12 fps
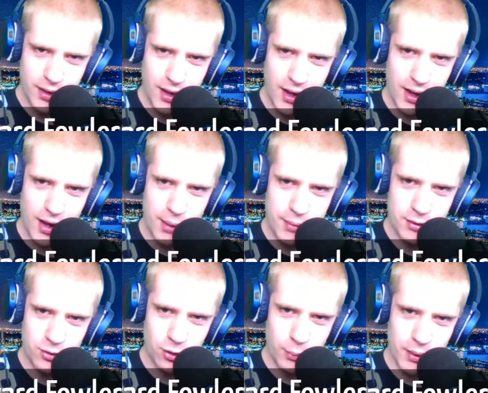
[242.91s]
Meant
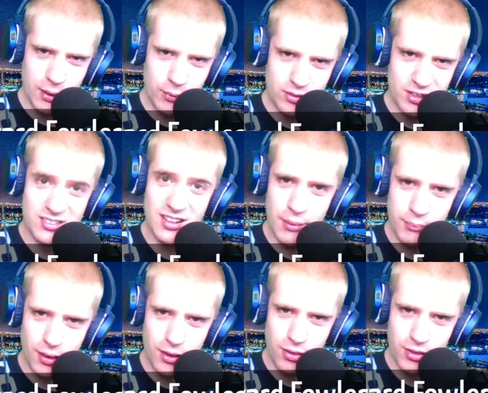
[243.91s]
to come out
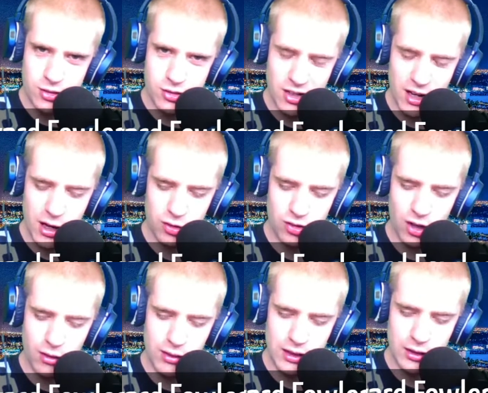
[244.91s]
September this year,
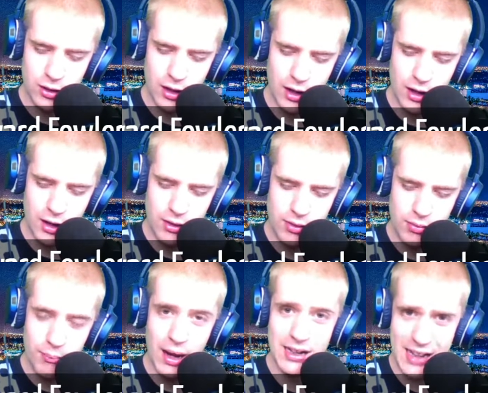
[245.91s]
starring
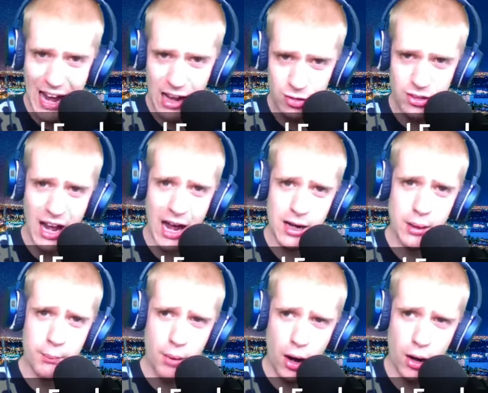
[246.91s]
my guest and
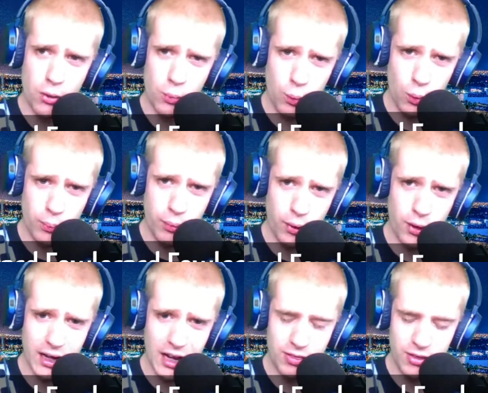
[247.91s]
Mark Wahlberg
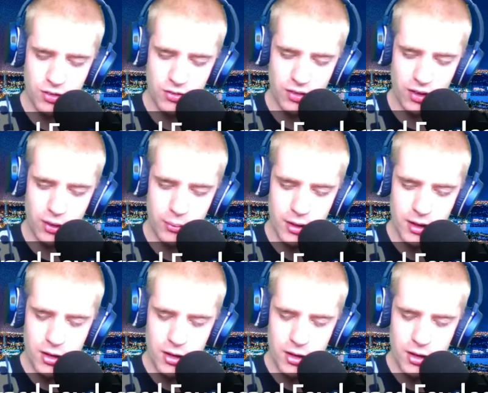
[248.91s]
in this film.